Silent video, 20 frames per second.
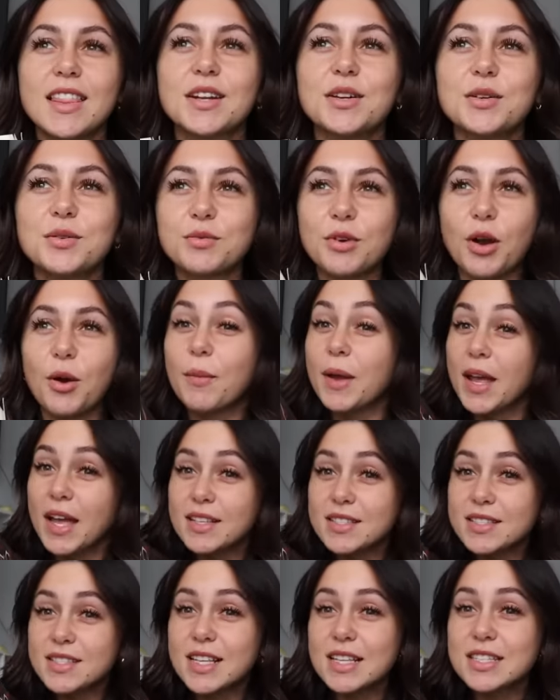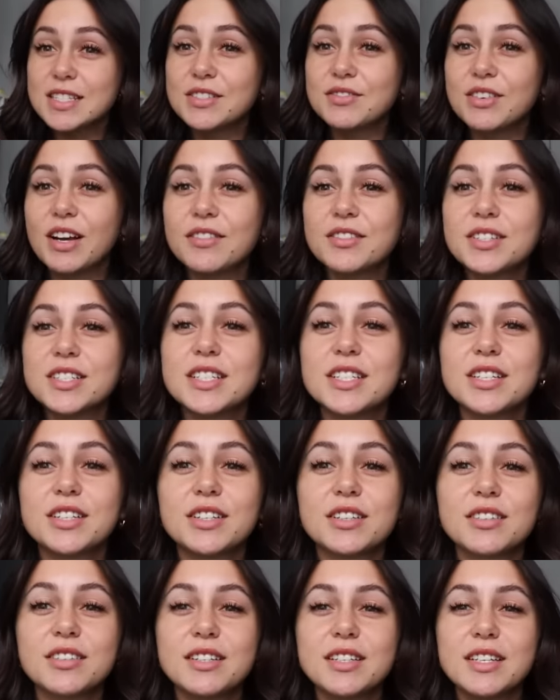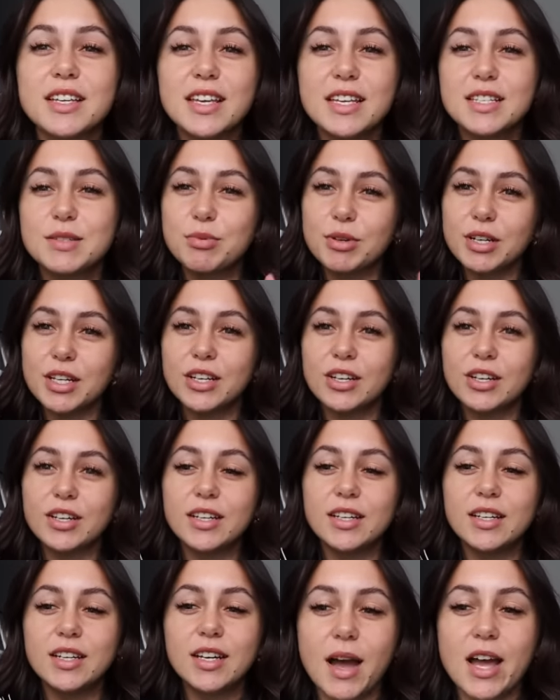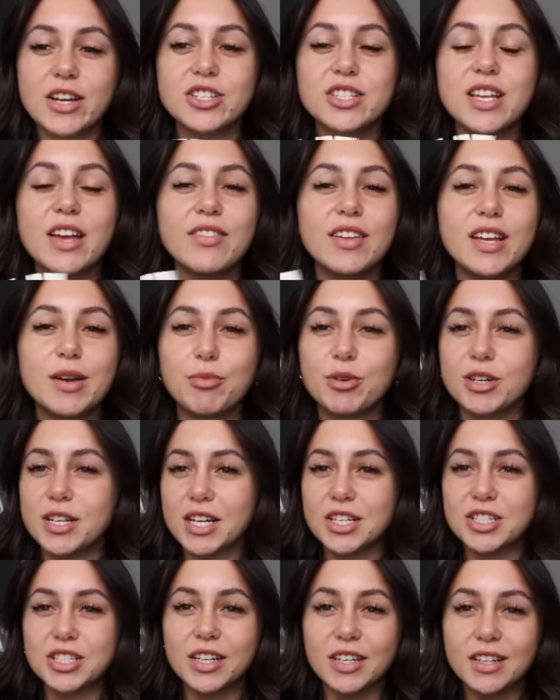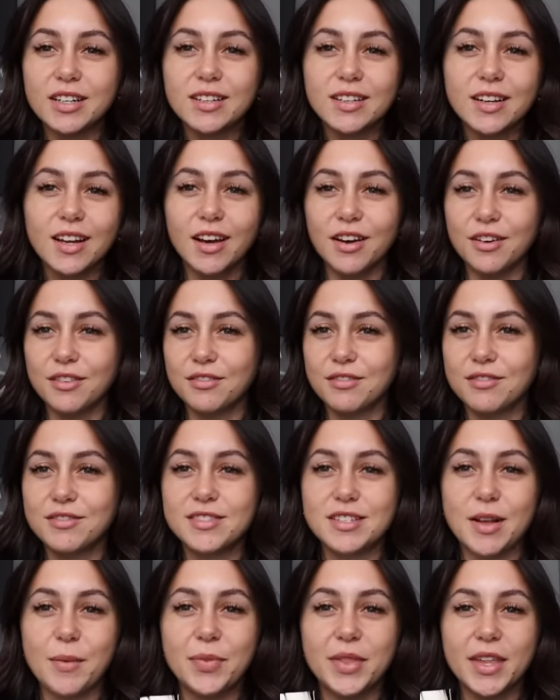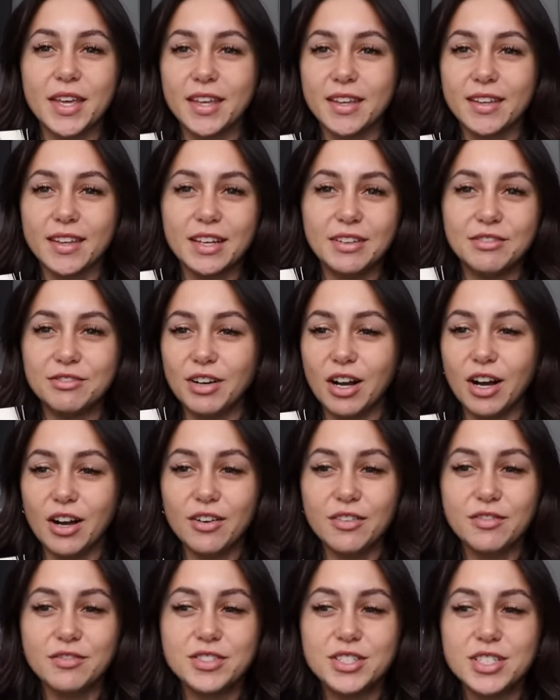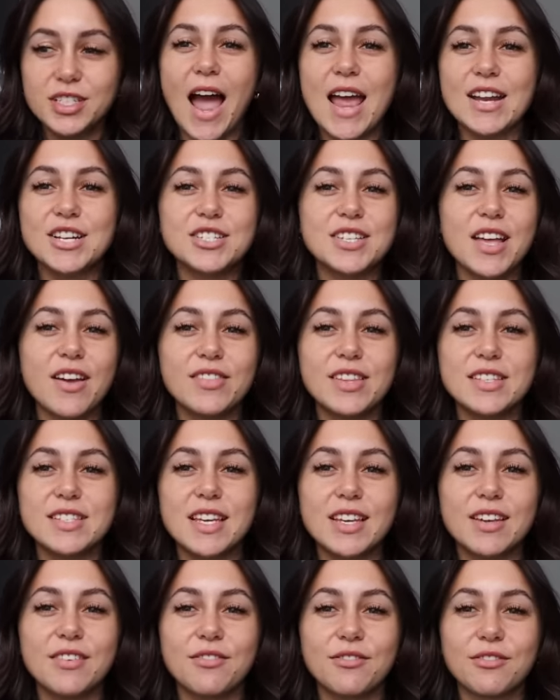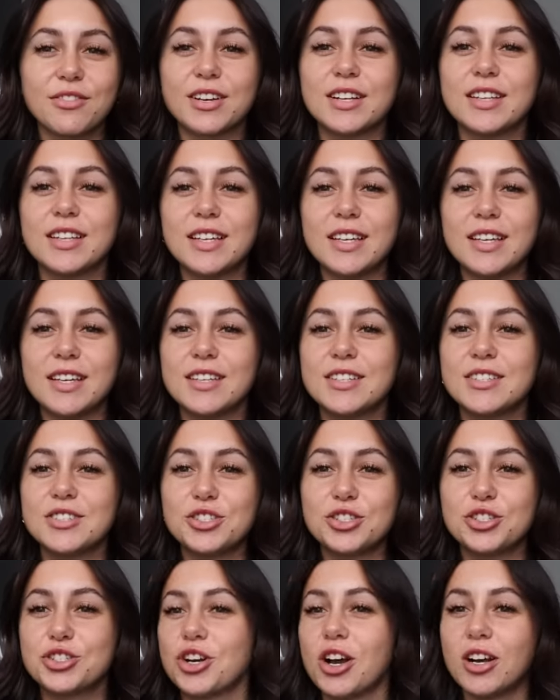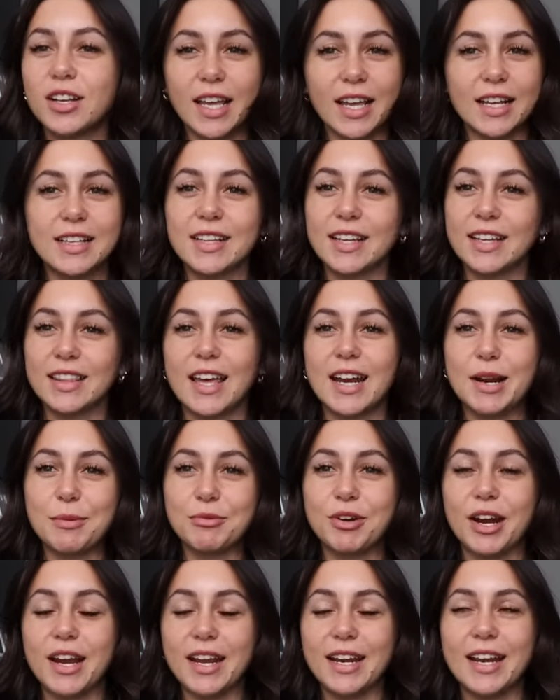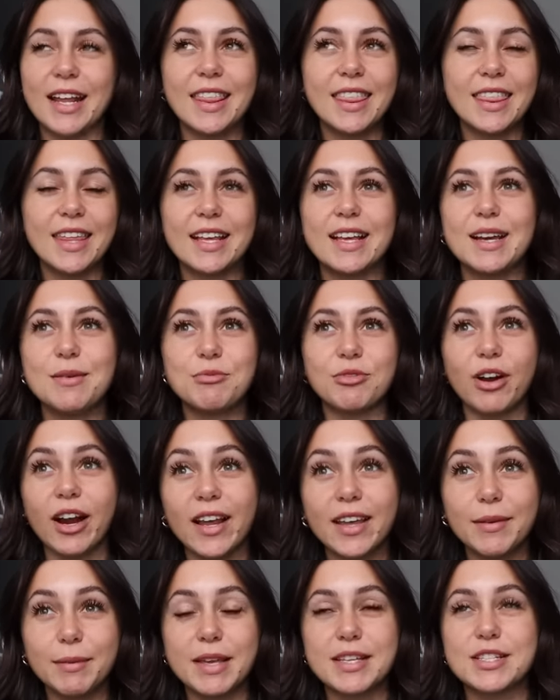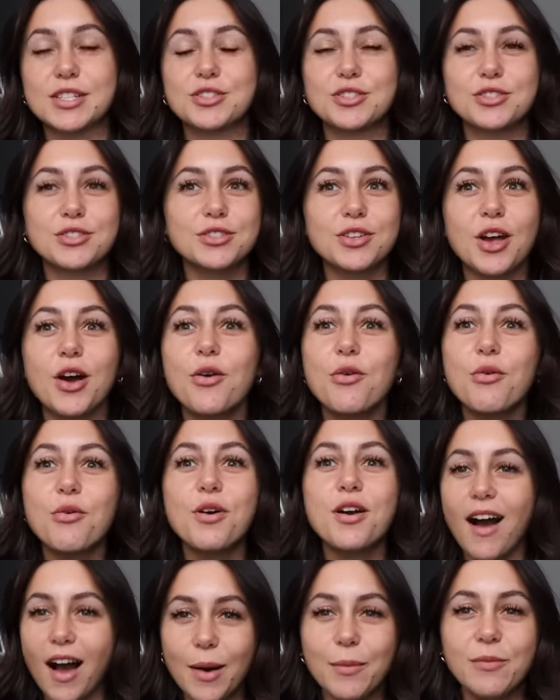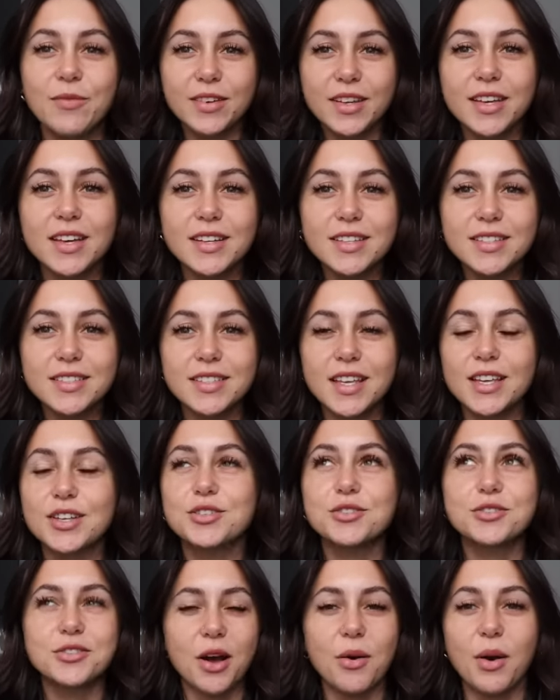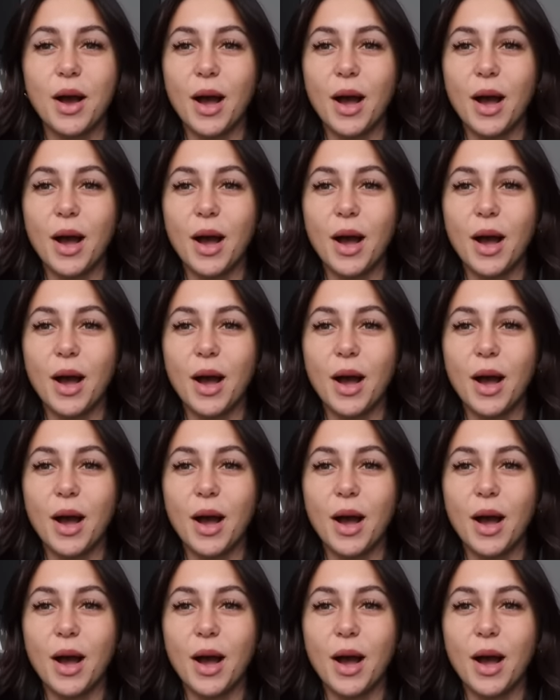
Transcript: little romance that's involved in here is pretty good. I just have like a prediction of something involved. I just have this like really strong inkling that I'm right and I think I'm right because it's so obvious, like so